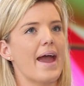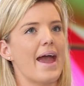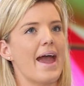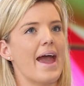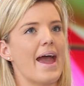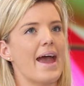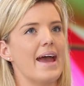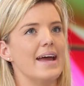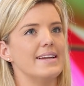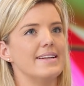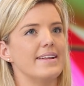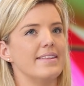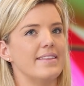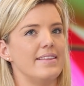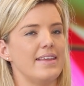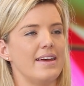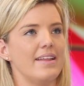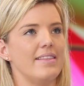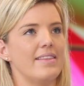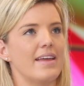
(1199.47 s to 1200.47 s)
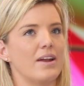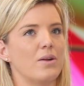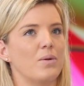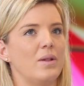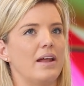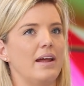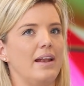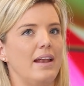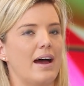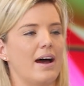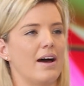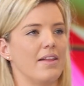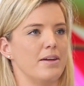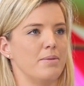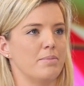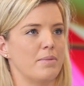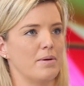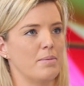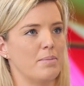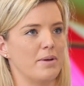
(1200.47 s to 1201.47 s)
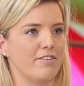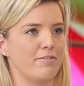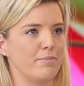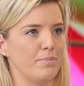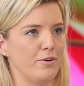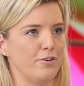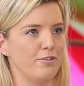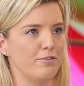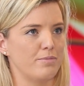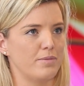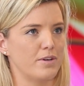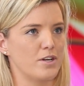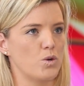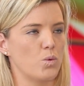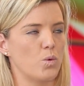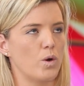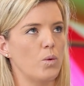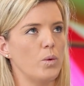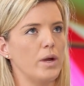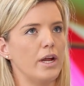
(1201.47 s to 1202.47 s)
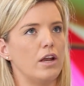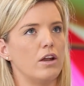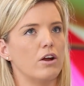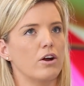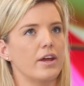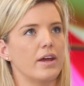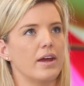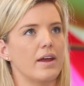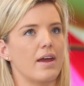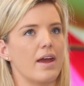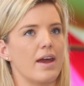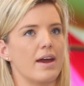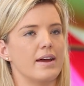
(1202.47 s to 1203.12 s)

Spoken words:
and then that will allow them a bit of movement. What we're looking